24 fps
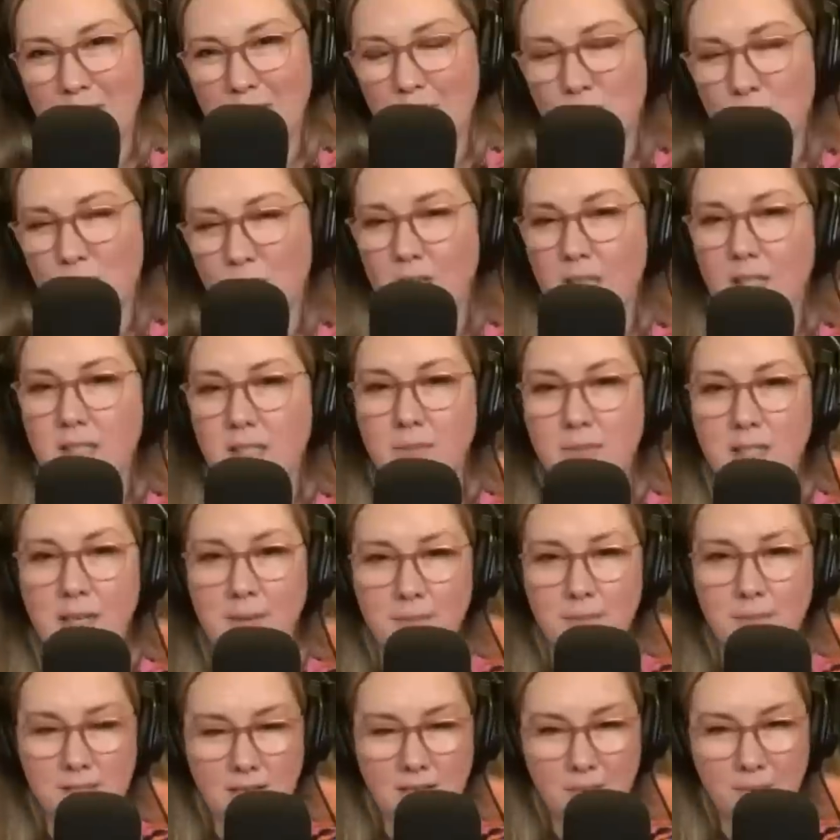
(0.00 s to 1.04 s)
she'll like
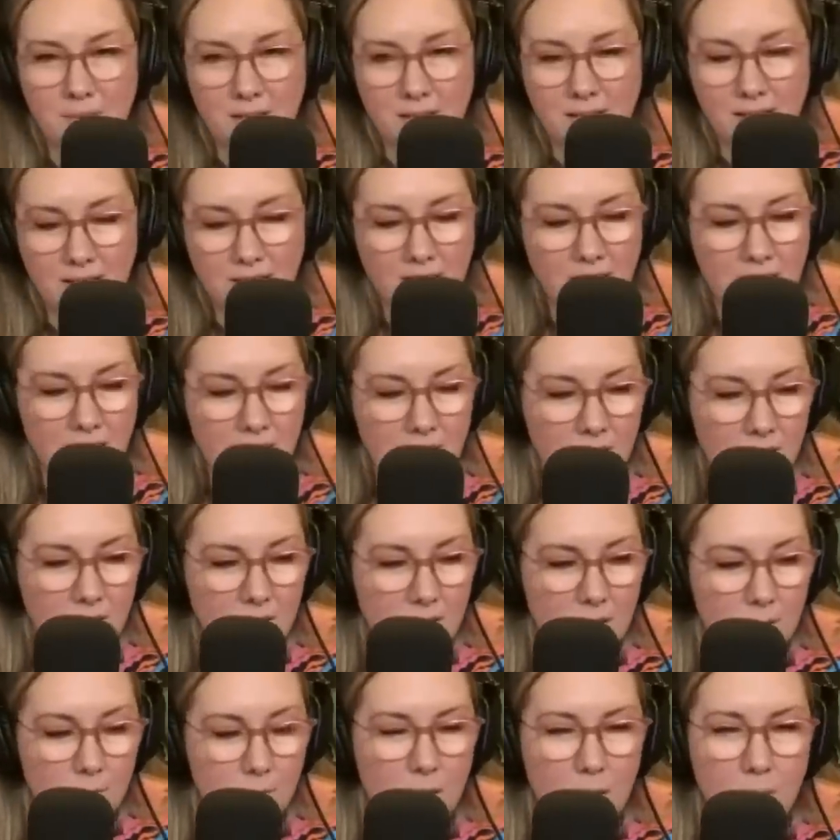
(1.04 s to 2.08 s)
sometimes tell me like,
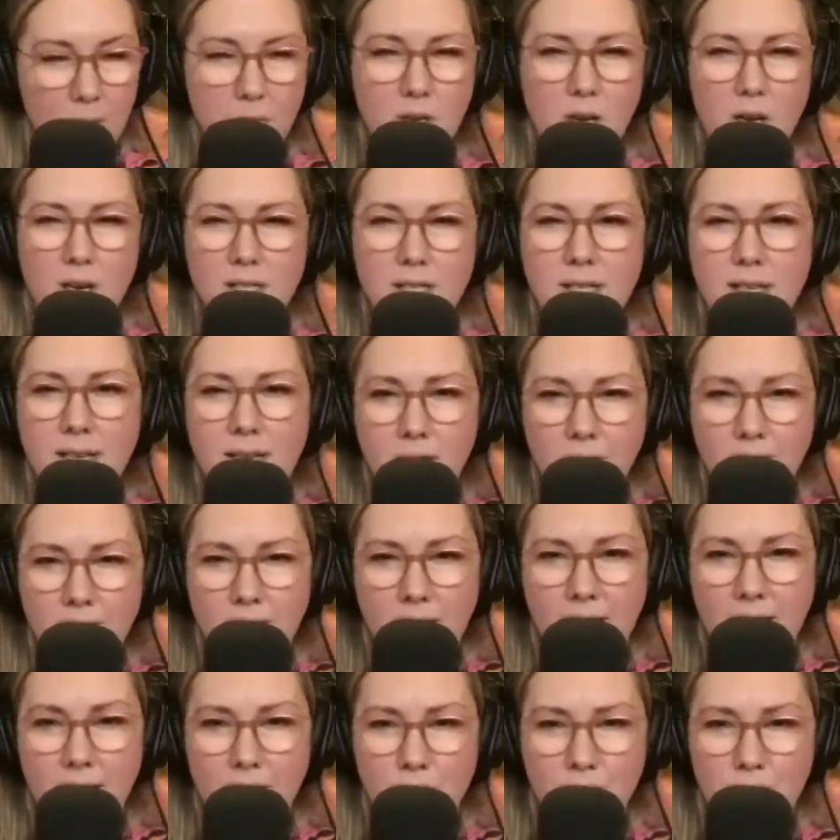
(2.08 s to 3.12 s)
Mom, you got to take out
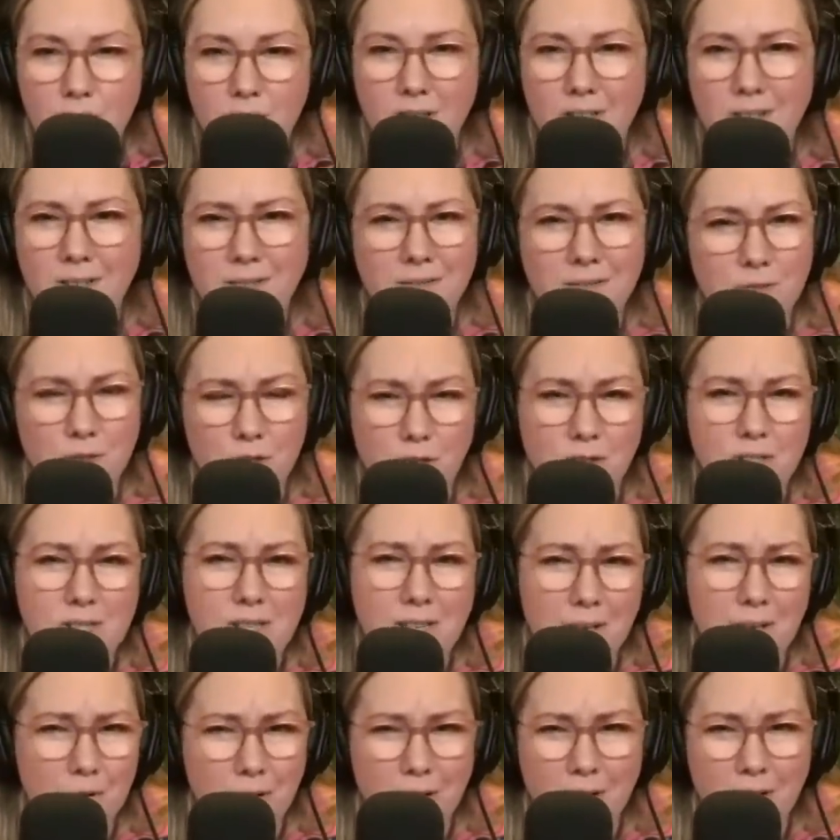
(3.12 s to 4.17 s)
that extra, she'll
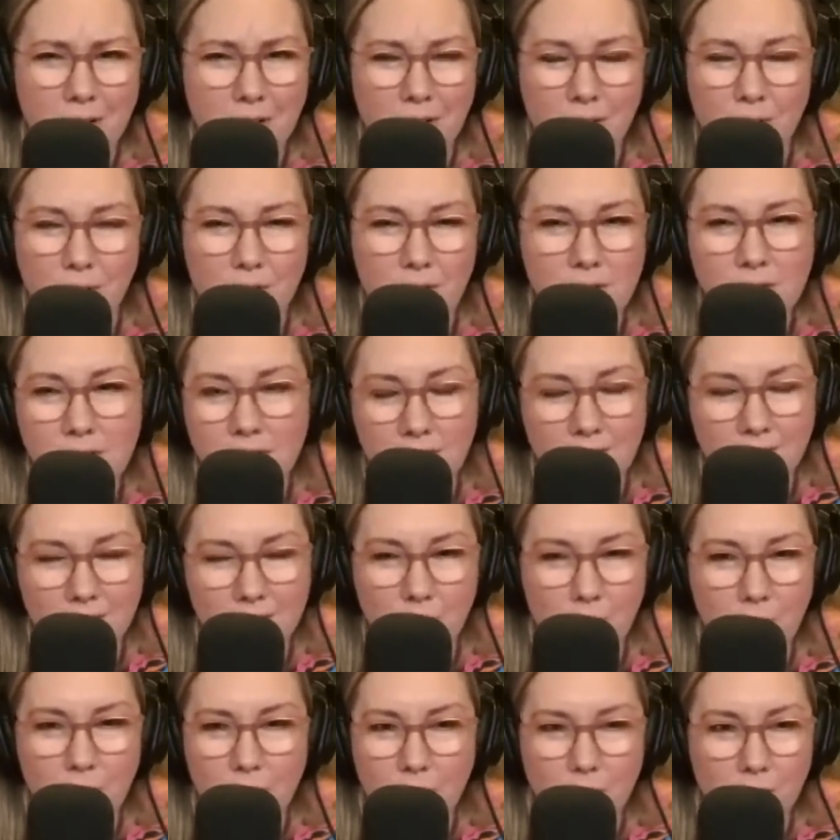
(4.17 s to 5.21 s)
say cricket noise. I don't know
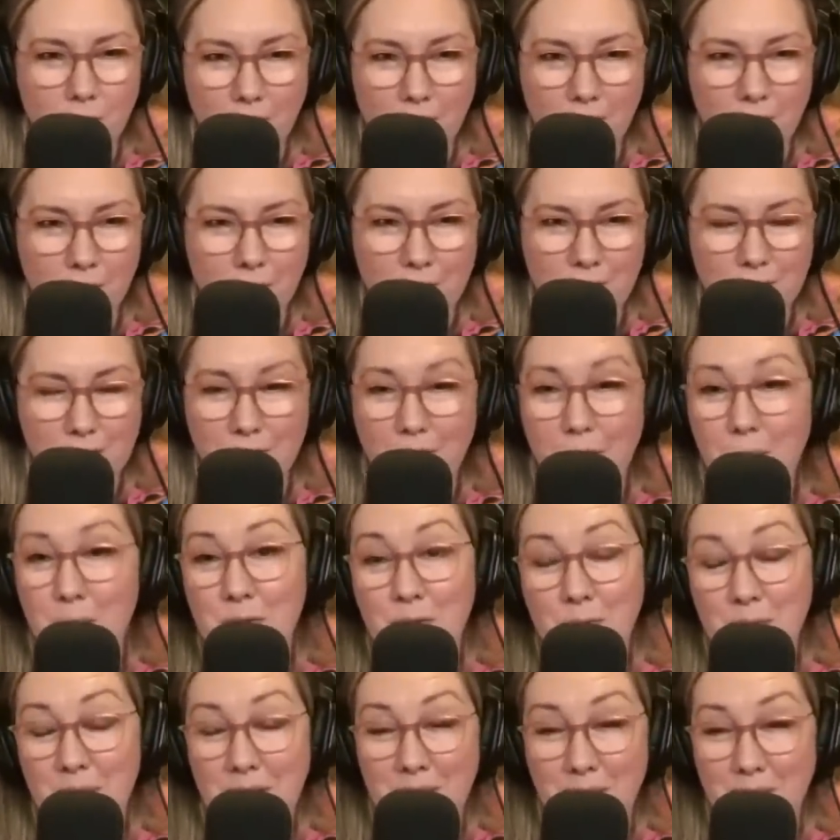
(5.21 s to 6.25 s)
where the cricket noises are coming
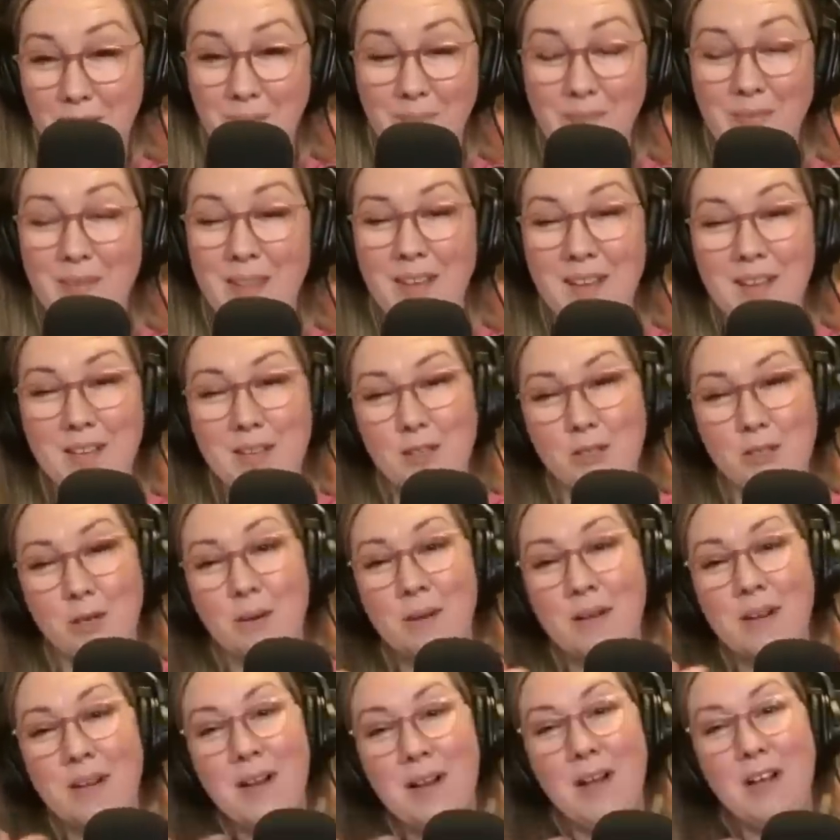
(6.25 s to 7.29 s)
from anyway. So
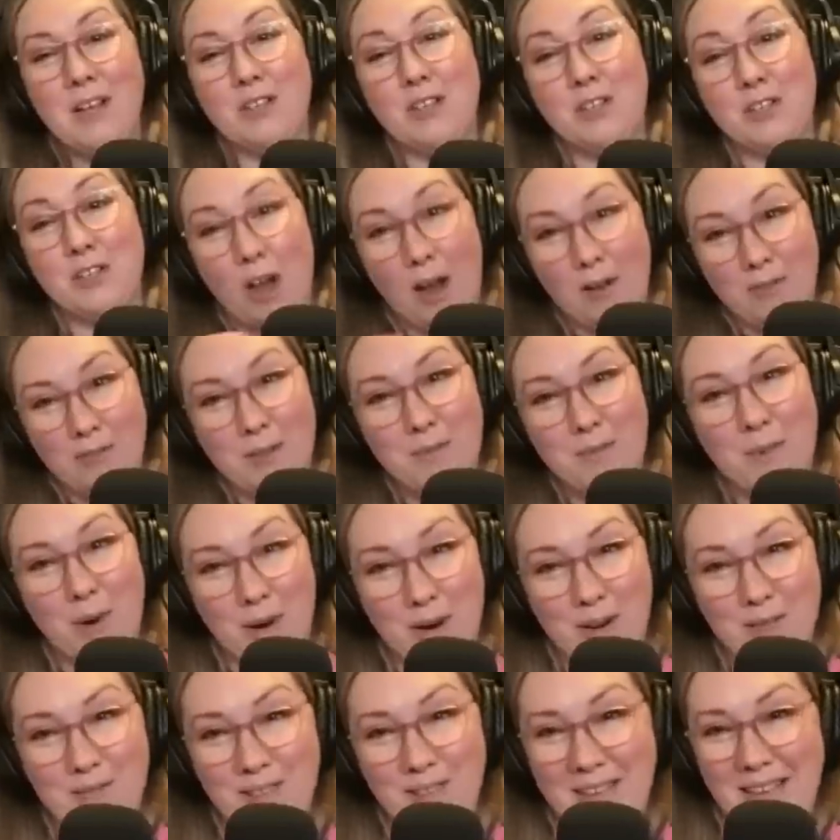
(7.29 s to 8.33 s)
she's often
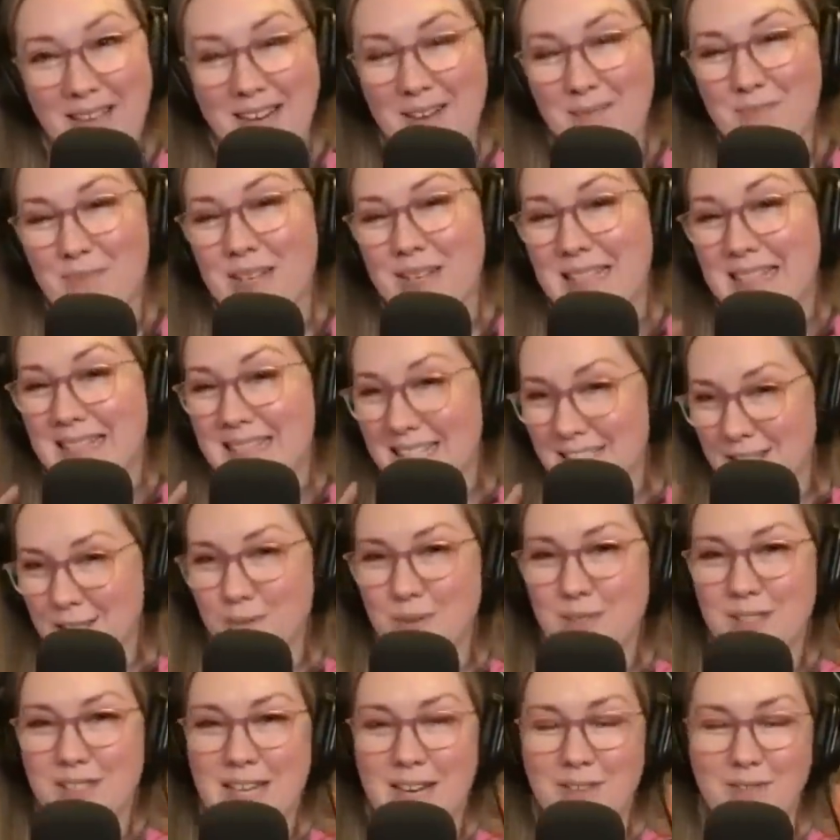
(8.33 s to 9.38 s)
part of the edit, but this
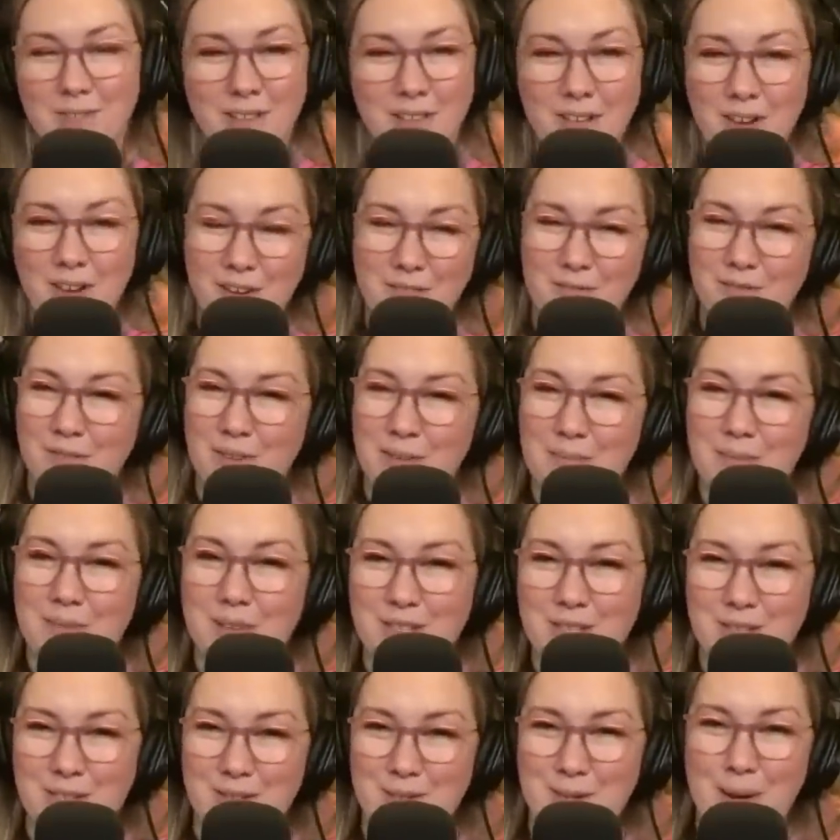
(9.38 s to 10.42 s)
was definitely not a film
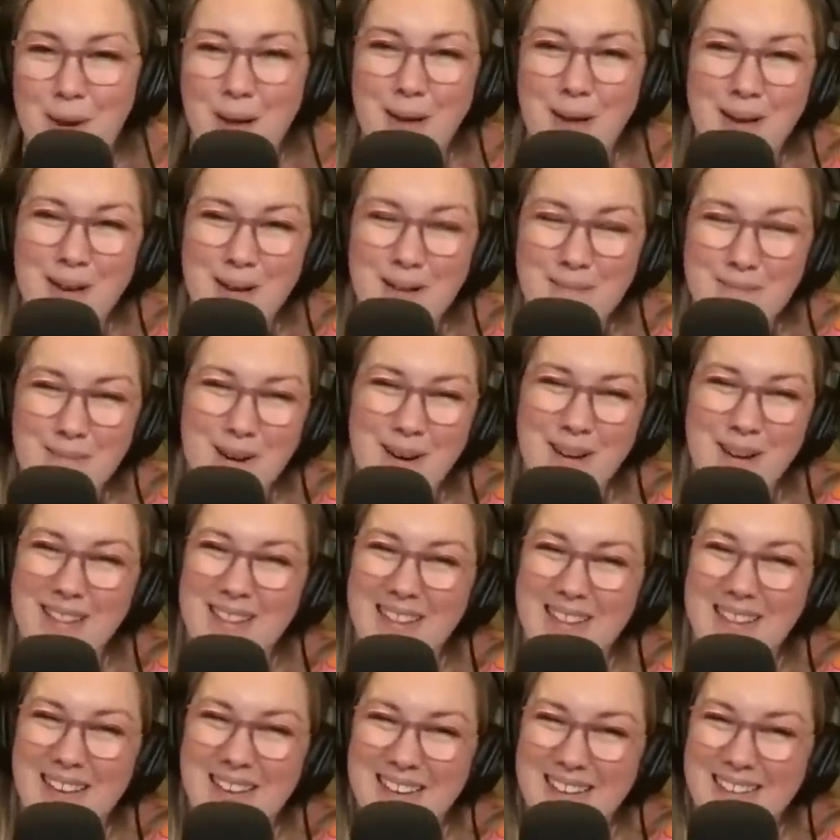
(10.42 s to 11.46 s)
that she was part of
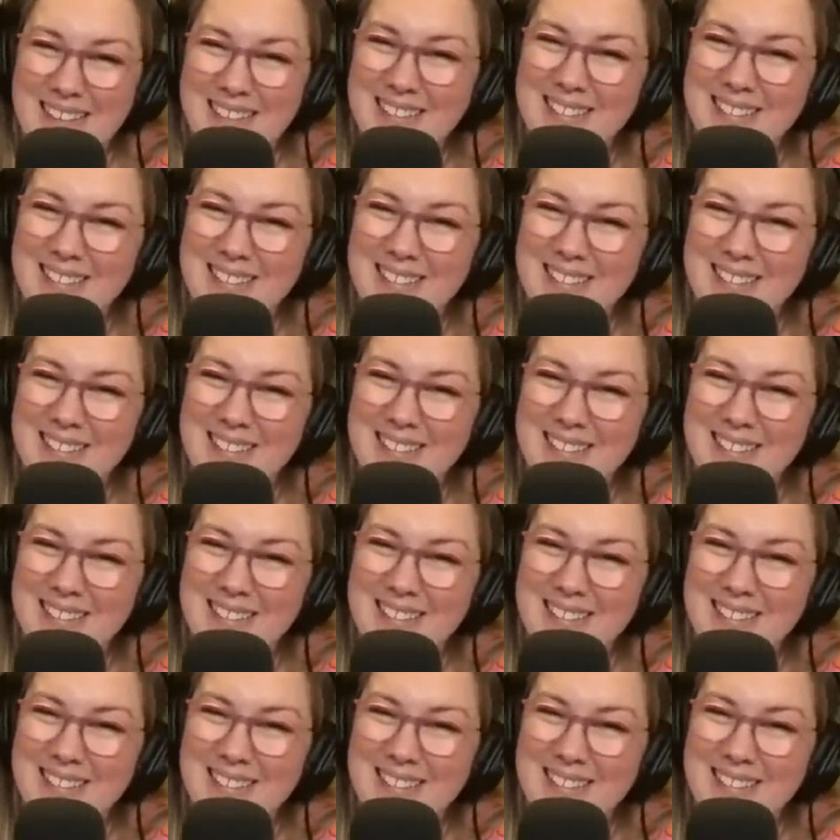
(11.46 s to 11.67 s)
the edit.